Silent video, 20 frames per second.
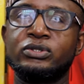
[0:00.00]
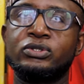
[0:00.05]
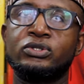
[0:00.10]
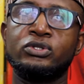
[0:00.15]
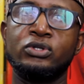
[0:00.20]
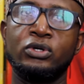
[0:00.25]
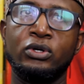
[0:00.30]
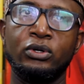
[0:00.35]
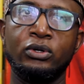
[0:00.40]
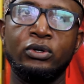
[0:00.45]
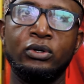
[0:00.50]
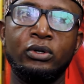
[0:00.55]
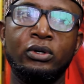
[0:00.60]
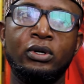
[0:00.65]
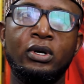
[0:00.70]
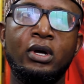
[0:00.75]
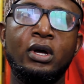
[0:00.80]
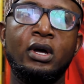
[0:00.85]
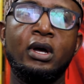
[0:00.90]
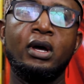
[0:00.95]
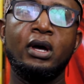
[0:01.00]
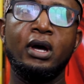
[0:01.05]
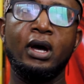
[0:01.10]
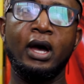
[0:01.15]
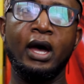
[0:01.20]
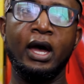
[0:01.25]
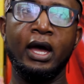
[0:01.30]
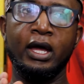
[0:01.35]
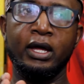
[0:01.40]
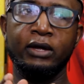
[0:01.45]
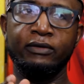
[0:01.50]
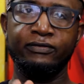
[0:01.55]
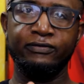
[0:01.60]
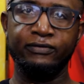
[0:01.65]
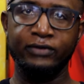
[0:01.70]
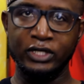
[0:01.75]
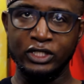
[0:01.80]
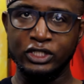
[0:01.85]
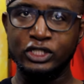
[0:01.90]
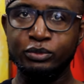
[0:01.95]
So I
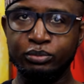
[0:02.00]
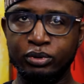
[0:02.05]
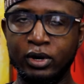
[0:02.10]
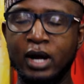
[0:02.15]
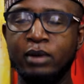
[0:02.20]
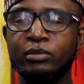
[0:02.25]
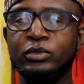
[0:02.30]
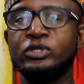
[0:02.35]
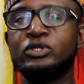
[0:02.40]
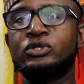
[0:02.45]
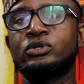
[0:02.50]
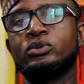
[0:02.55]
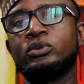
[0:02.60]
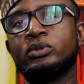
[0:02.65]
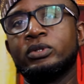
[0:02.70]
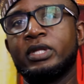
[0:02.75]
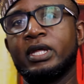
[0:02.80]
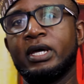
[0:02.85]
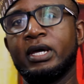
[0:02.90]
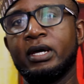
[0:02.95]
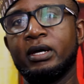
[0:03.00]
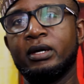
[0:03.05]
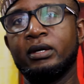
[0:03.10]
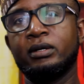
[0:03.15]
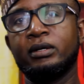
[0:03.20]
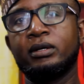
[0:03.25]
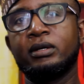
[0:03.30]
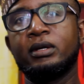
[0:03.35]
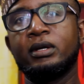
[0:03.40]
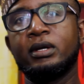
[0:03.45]
finished primary school there,